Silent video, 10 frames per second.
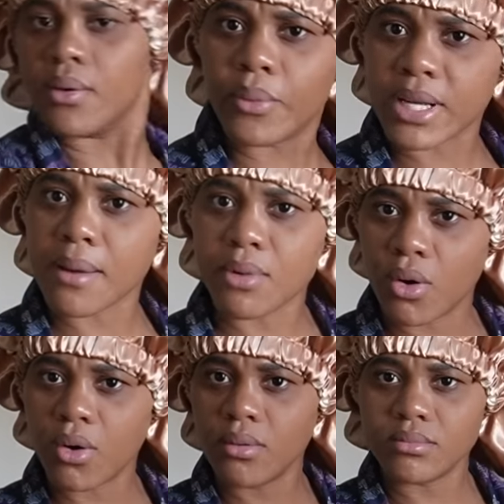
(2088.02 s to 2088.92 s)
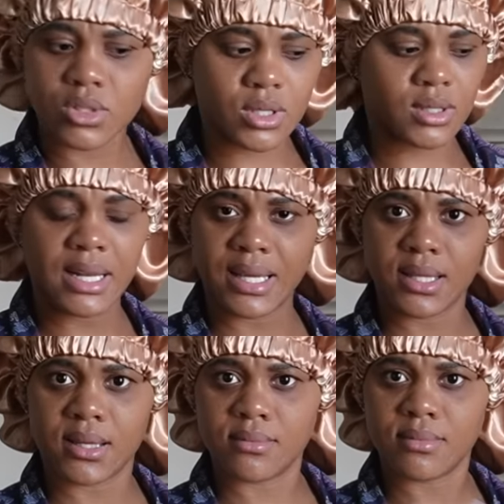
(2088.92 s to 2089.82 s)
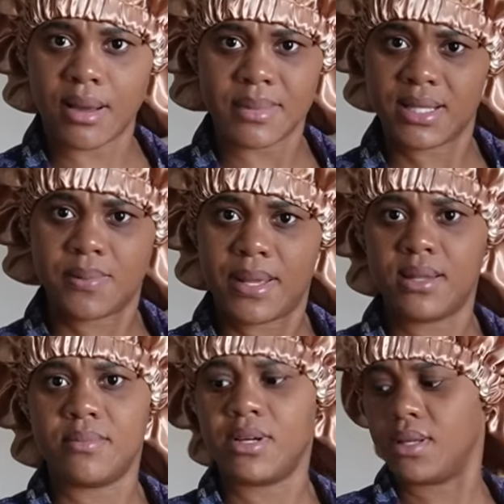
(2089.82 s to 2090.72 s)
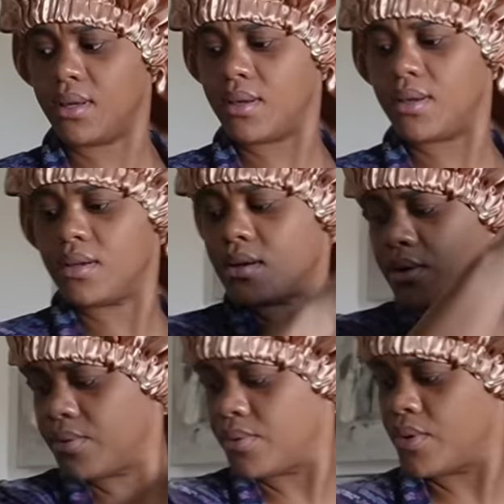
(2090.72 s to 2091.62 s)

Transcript: when I'm home cleaning I'm not spending money you know